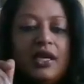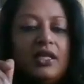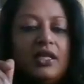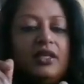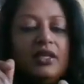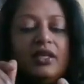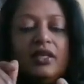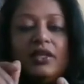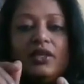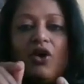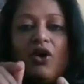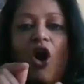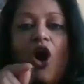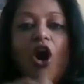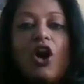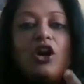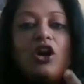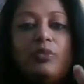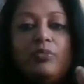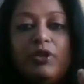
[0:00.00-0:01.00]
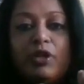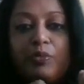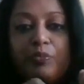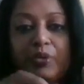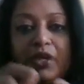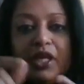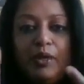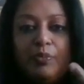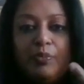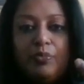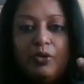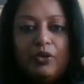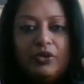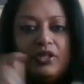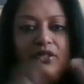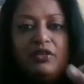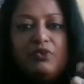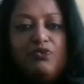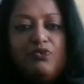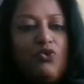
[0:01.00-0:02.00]
the horrible people, the
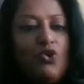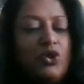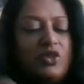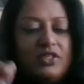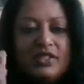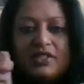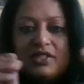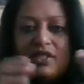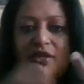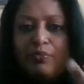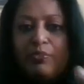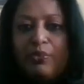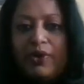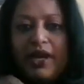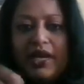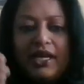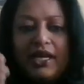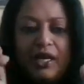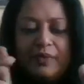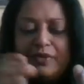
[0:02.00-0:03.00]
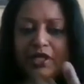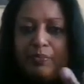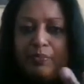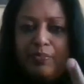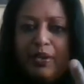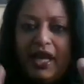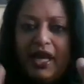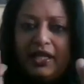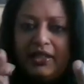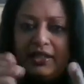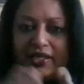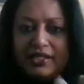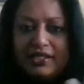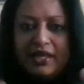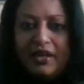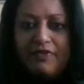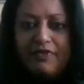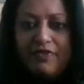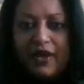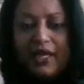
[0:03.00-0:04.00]
divorces, the breakups, the pain, the
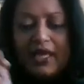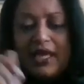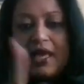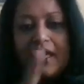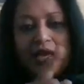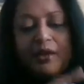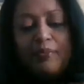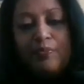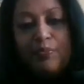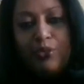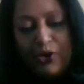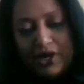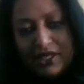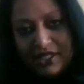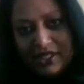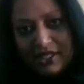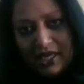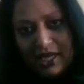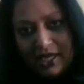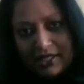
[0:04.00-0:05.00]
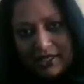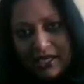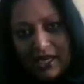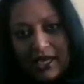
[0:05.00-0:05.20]
suffering. Embrace that.